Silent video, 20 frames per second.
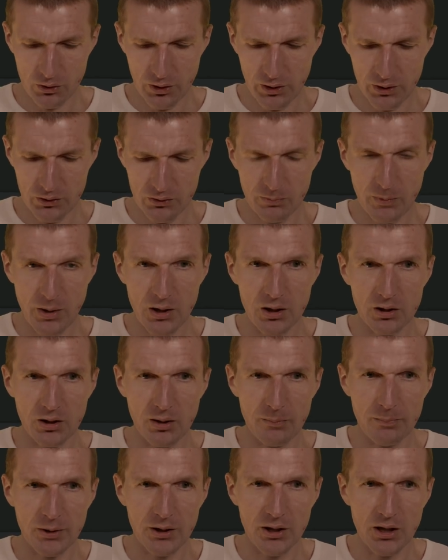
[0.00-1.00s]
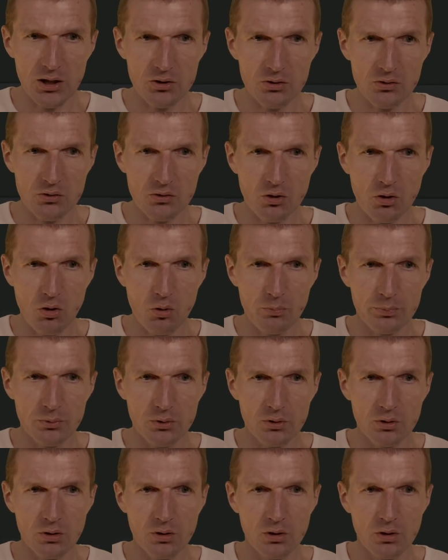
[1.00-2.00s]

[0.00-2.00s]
Let's make it application scoped.